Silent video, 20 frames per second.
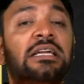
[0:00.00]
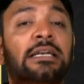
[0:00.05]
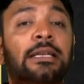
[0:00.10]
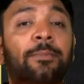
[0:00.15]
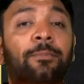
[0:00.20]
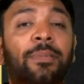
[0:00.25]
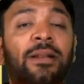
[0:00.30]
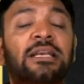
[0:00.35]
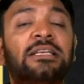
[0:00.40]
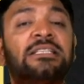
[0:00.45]
the
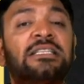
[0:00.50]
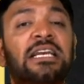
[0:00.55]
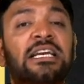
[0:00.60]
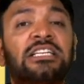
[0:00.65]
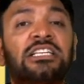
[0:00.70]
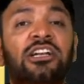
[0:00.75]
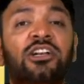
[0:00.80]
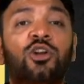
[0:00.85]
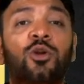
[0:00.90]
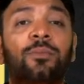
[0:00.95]

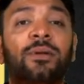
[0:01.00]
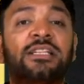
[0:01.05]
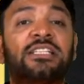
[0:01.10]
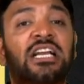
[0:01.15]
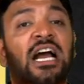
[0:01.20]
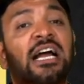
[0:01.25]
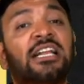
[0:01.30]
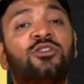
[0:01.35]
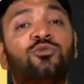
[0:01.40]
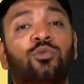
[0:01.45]
depreciation to be
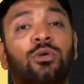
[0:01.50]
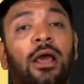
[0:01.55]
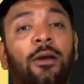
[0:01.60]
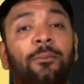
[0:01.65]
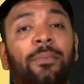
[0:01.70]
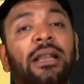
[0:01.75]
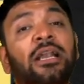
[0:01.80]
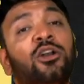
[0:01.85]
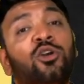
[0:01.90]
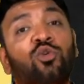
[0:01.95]
charged would
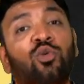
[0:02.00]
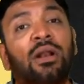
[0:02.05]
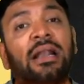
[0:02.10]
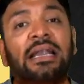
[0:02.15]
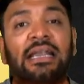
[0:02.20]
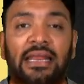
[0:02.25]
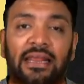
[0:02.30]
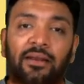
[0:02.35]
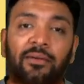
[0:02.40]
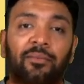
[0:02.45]
have been
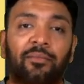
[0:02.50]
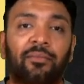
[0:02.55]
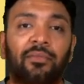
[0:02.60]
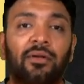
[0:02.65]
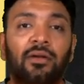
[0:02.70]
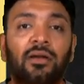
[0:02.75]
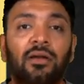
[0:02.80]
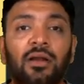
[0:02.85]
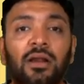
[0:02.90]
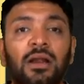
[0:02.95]
20.
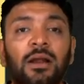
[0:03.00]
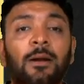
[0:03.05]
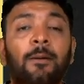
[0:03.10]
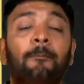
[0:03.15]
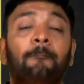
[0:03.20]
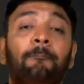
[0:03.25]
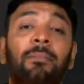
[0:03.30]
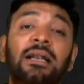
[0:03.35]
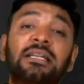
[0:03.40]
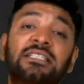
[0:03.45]

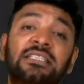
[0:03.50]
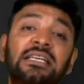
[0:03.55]
But